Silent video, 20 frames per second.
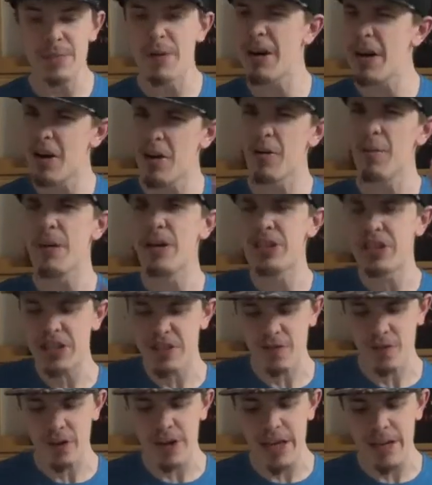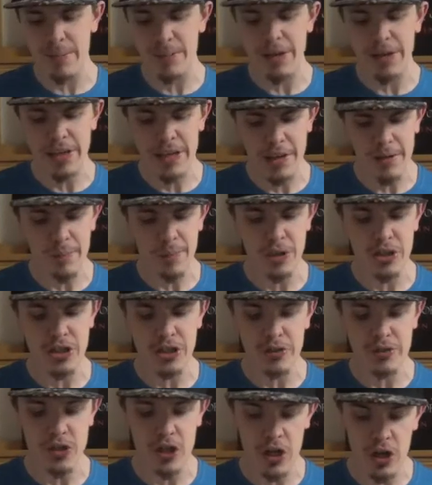My honorable mentions for animated comic book
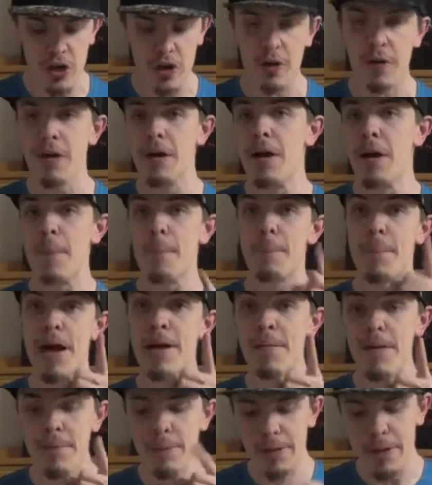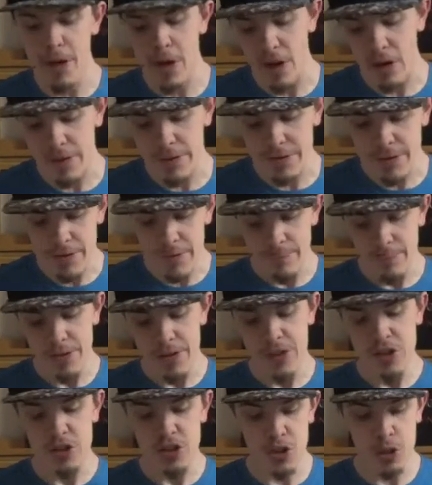shows are Batman Beyond,
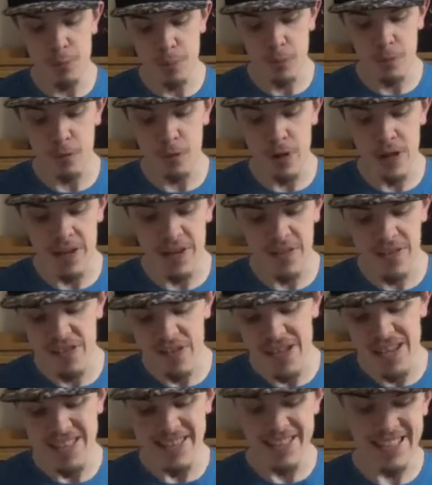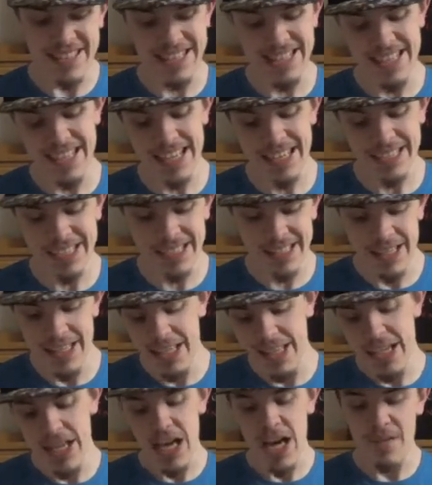Super Friends, The Tick,
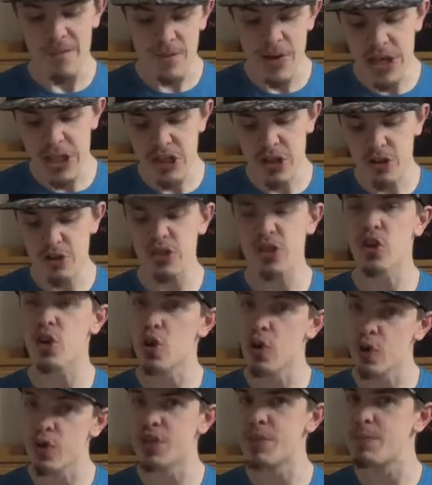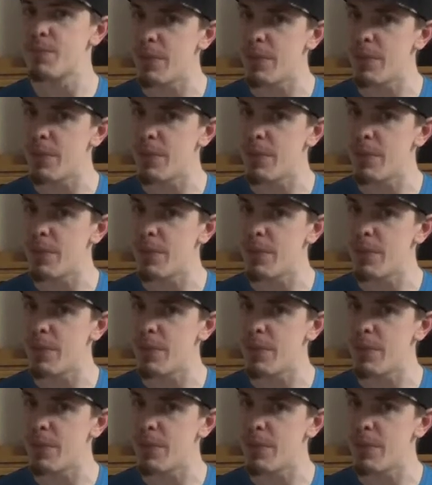Avengers, Earth's